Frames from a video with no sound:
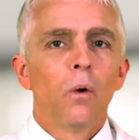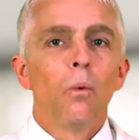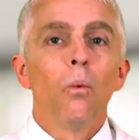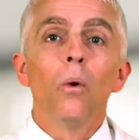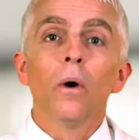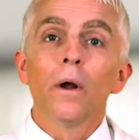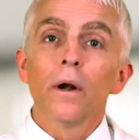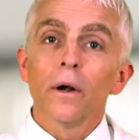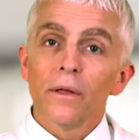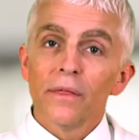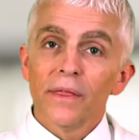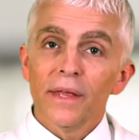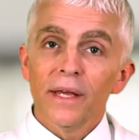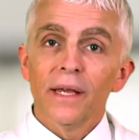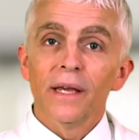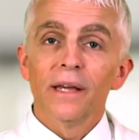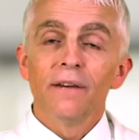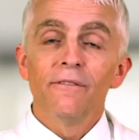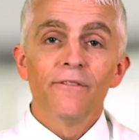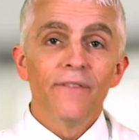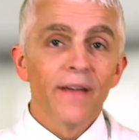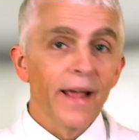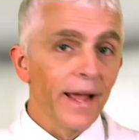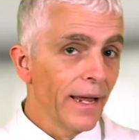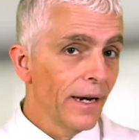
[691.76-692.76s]
What are the
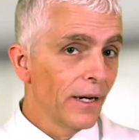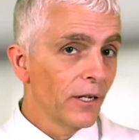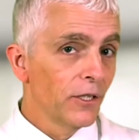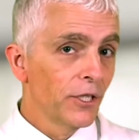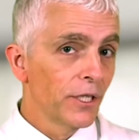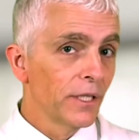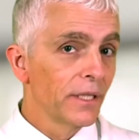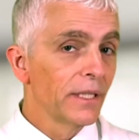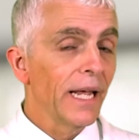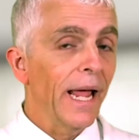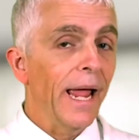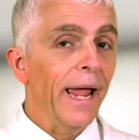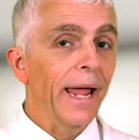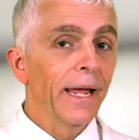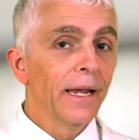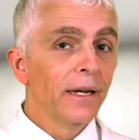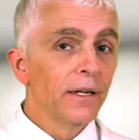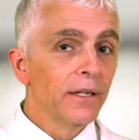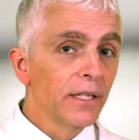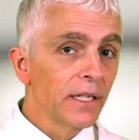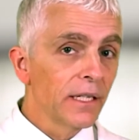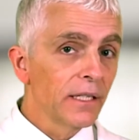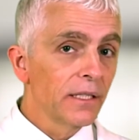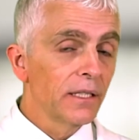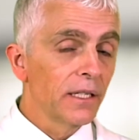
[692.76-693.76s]
advantages and
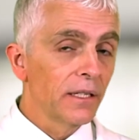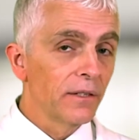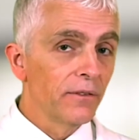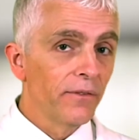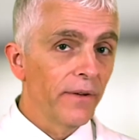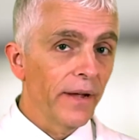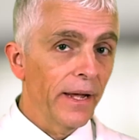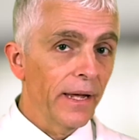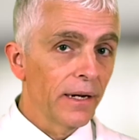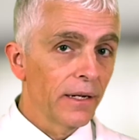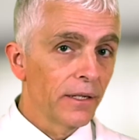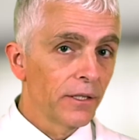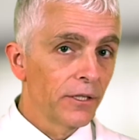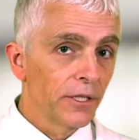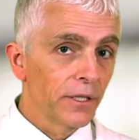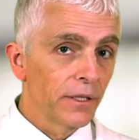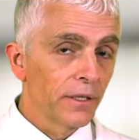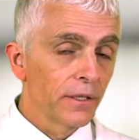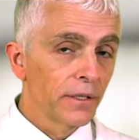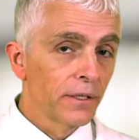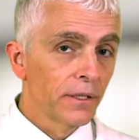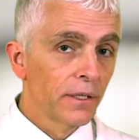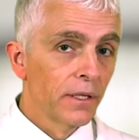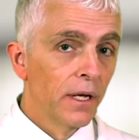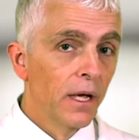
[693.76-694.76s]

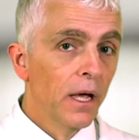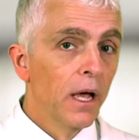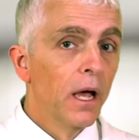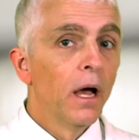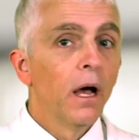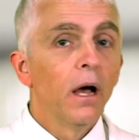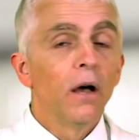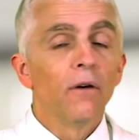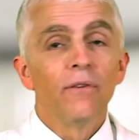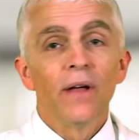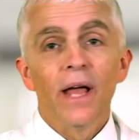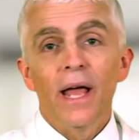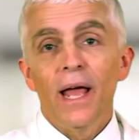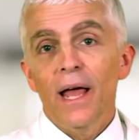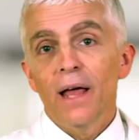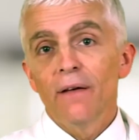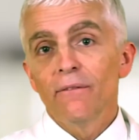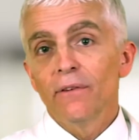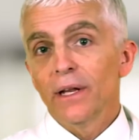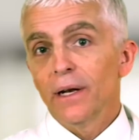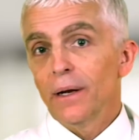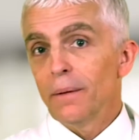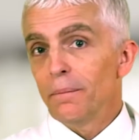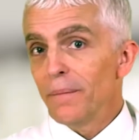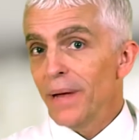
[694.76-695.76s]
disadvantages of
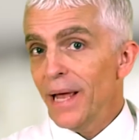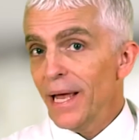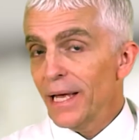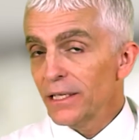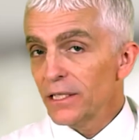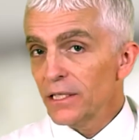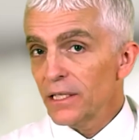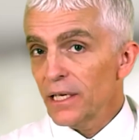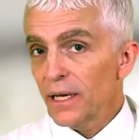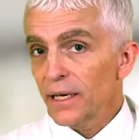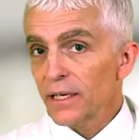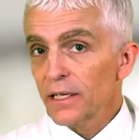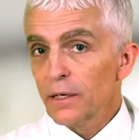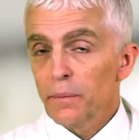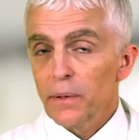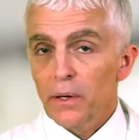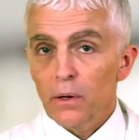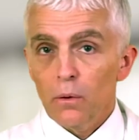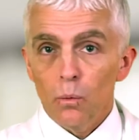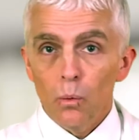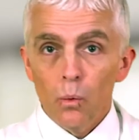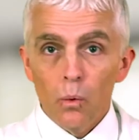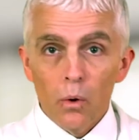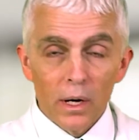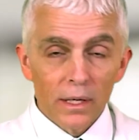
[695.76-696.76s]
having a mastectomy
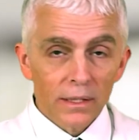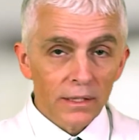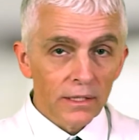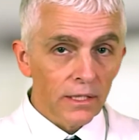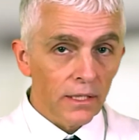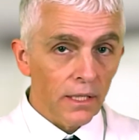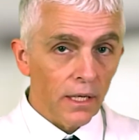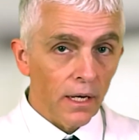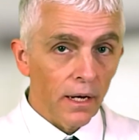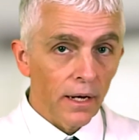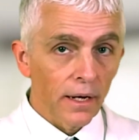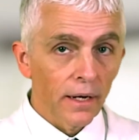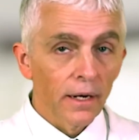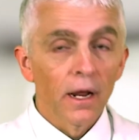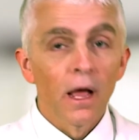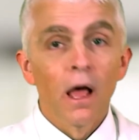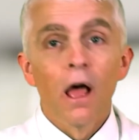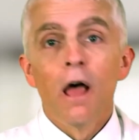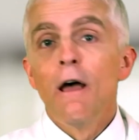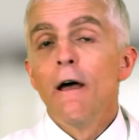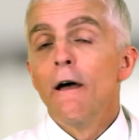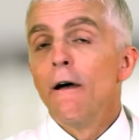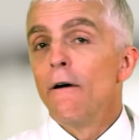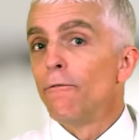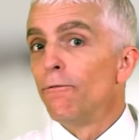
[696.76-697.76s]
on one side
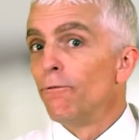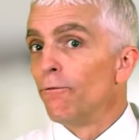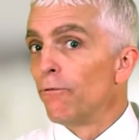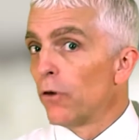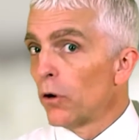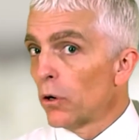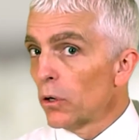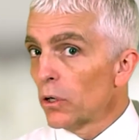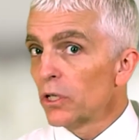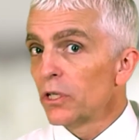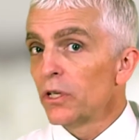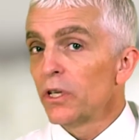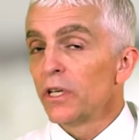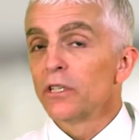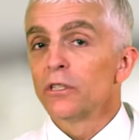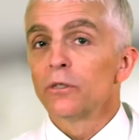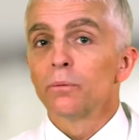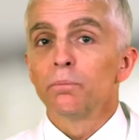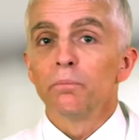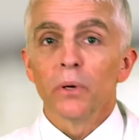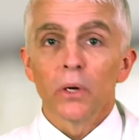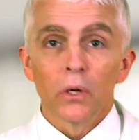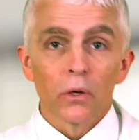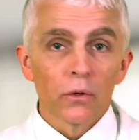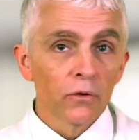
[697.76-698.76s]
versus
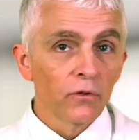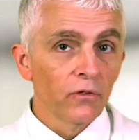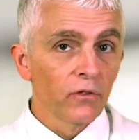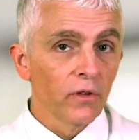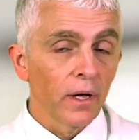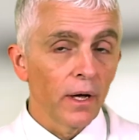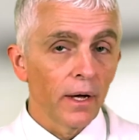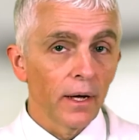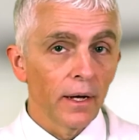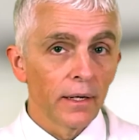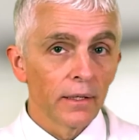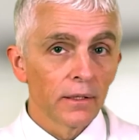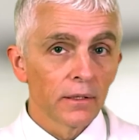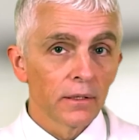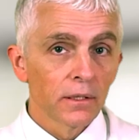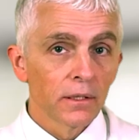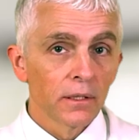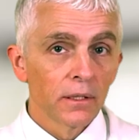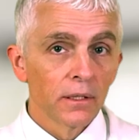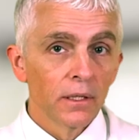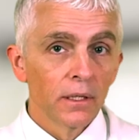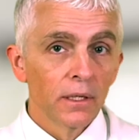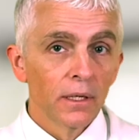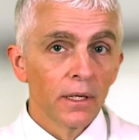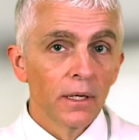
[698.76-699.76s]
both sides
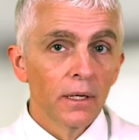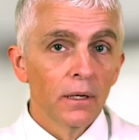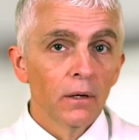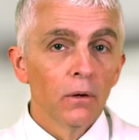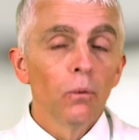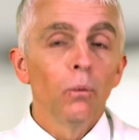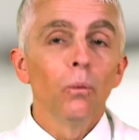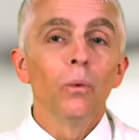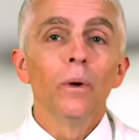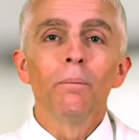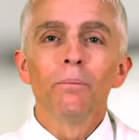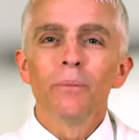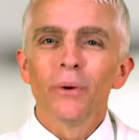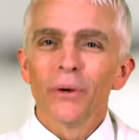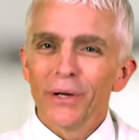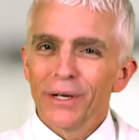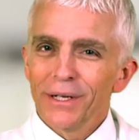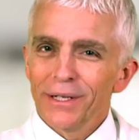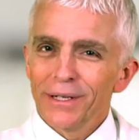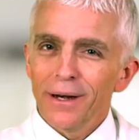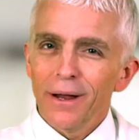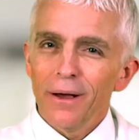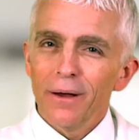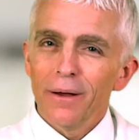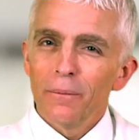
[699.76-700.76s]
when
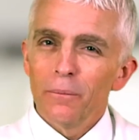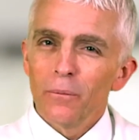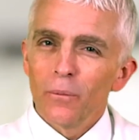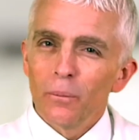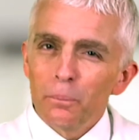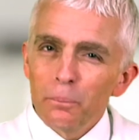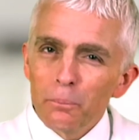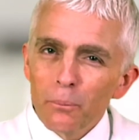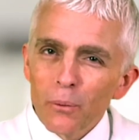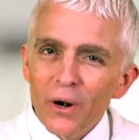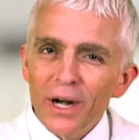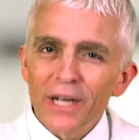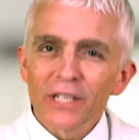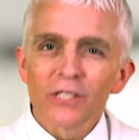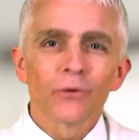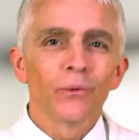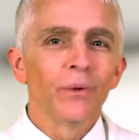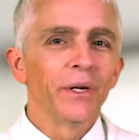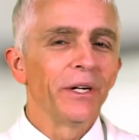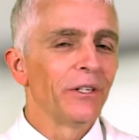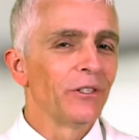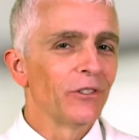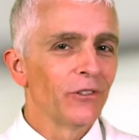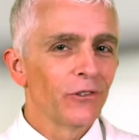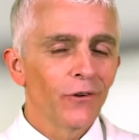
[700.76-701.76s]
putting breast
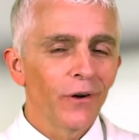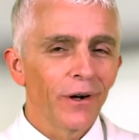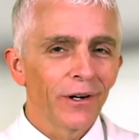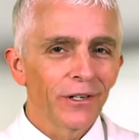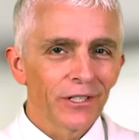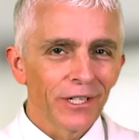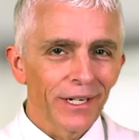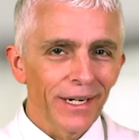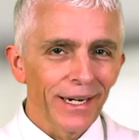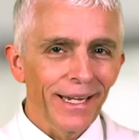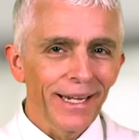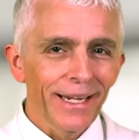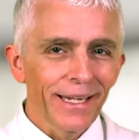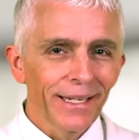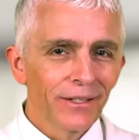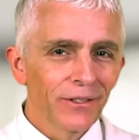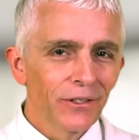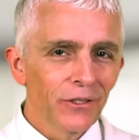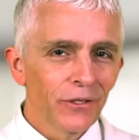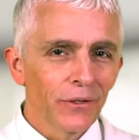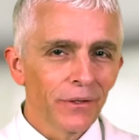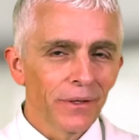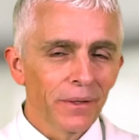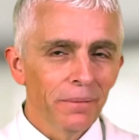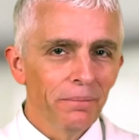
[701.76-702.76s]
reconstruction
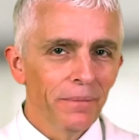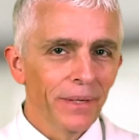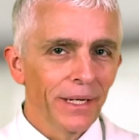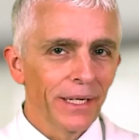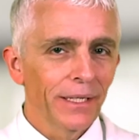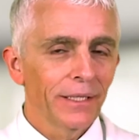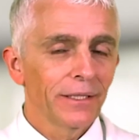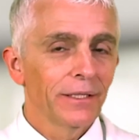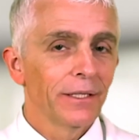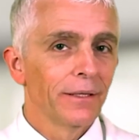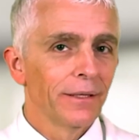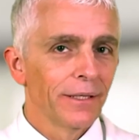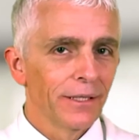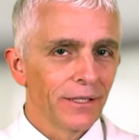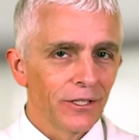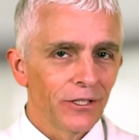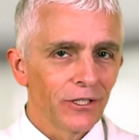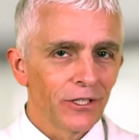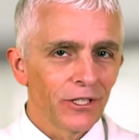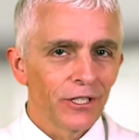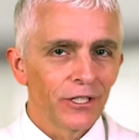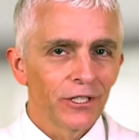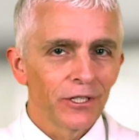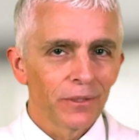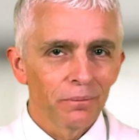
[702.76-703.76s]
into the mix in the
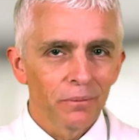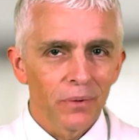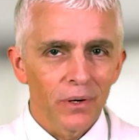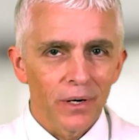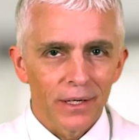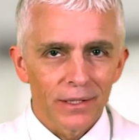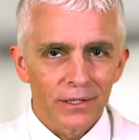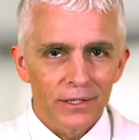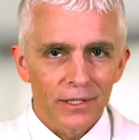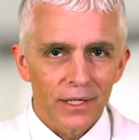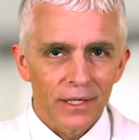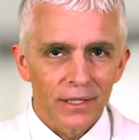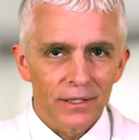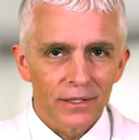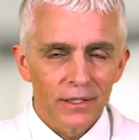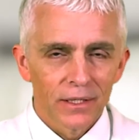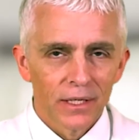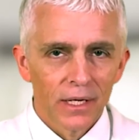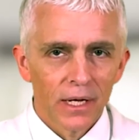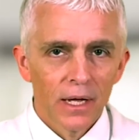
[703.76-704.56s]
decision process?